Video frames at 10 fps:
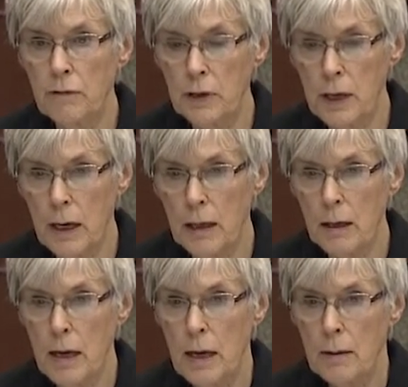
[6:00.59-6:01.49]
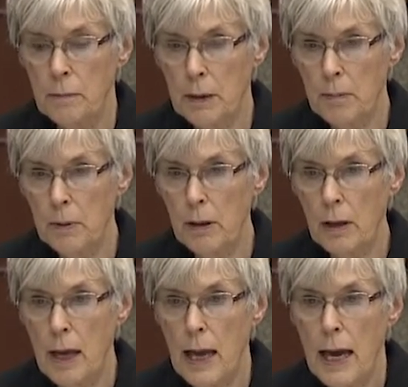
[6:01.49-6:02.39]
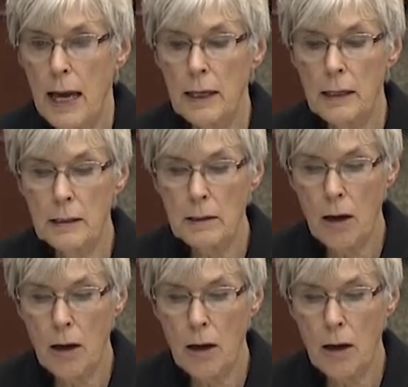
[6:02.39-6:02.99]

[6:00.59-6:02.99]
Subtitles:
for young people, and he's